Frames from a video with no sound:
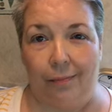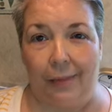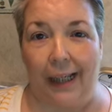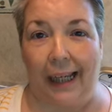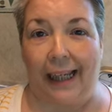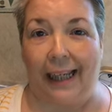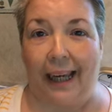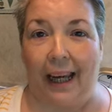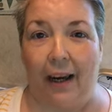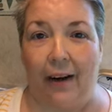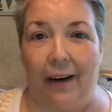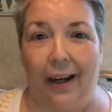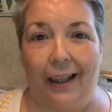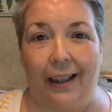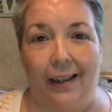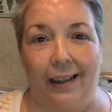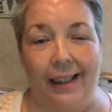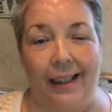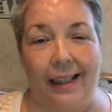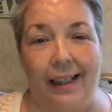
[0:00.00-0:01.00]
take care,
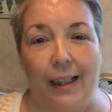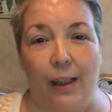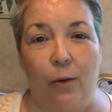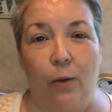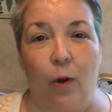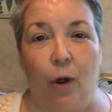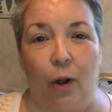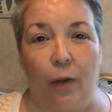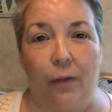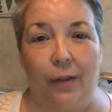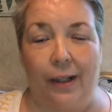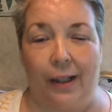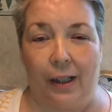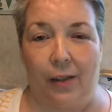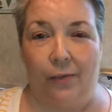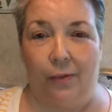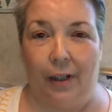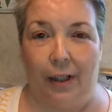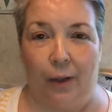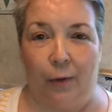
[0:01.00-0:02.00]
and I'll see you all in the
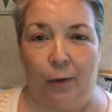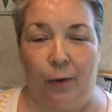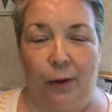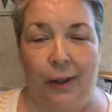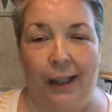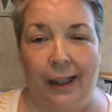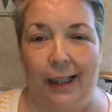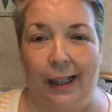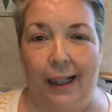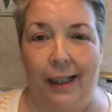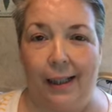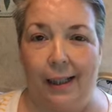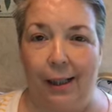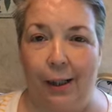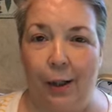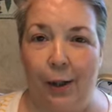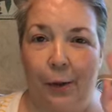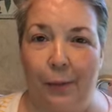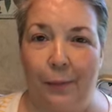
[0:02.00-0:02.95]
next video. Okay guys,